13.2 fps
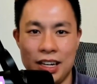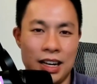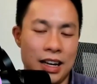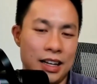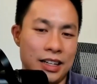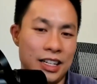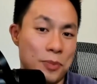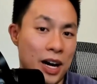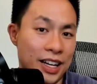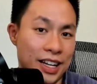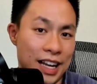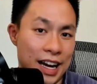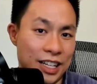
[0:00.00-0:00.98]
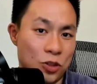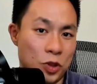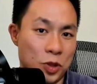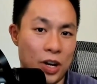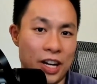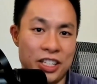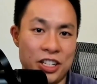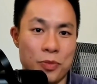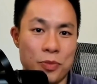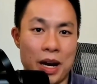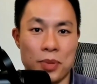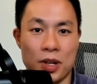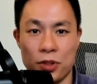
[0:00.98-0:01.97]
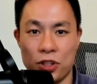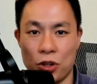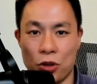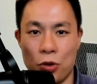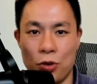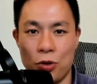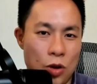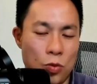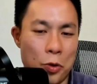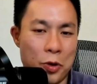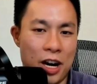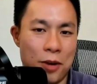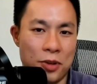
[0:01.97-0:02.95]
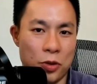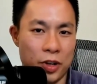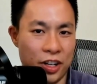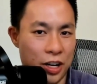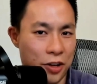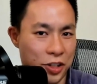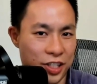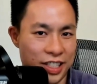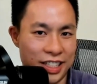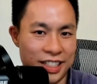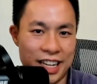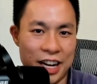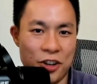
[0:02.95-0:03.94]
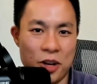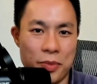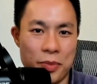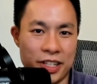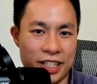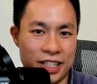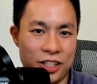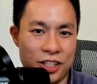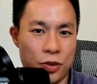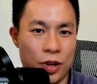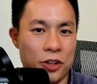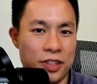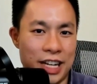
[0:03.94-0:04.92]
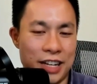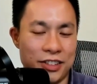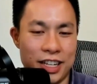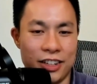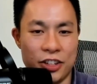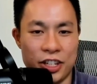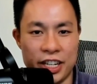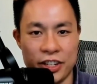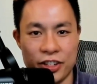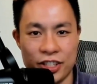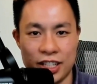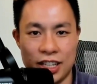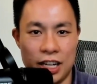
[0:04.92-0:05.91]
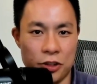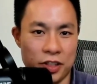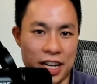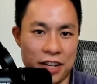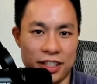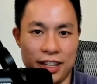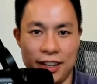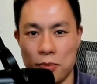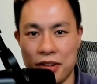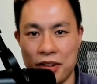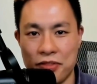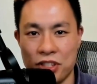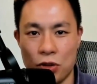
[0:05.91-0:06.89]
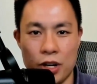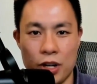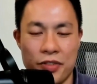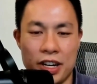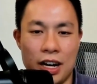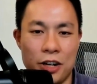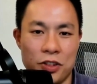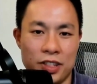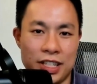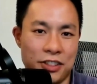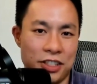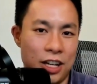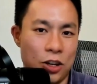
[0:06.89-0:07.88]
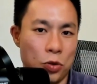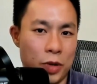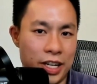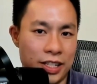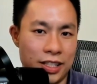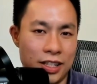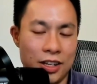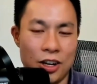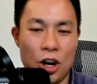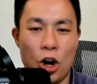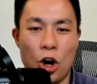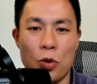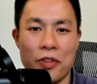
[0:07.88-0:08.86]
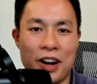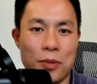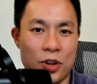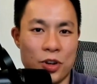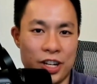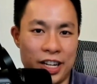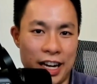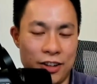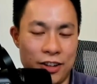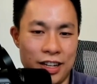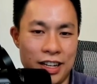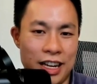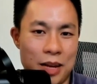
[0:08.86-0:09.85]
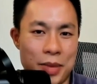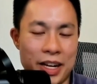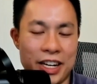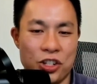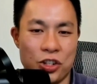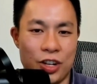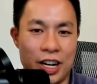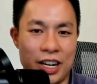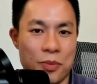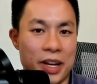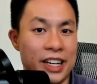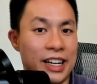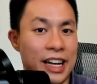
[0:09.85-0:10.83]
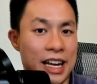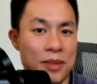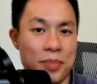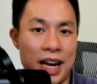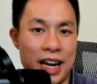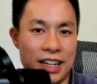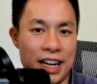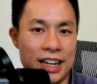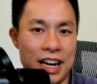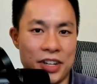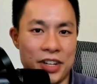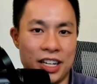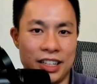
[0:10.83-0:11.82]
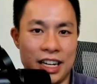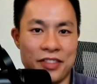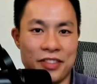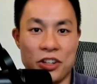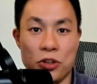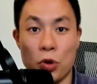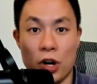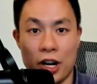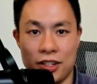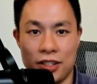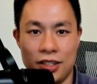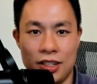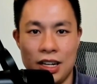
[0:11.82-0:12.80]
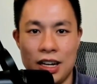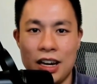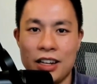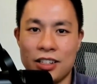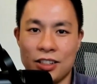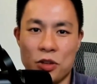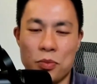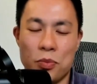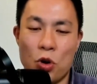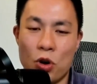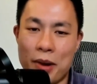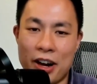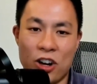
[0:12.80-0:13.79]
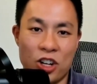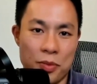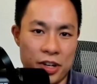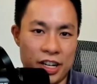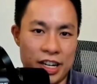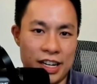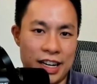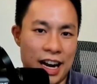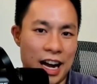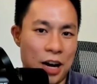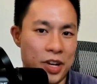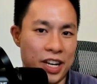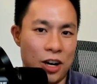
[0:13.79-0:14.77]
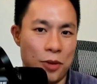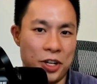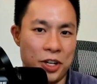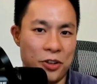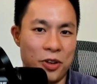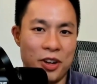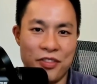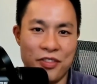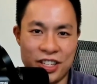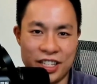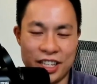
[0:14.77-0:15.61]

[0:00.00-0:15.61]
This podcast was brought to you by Purple Circle, where we help career coaches scale their business to $100,000 years, $100,000 months, or even $100,000 weeks, all without burning out and making sure that you're making the impact and having the life that you want. To learn more about our community and how we can help you, visit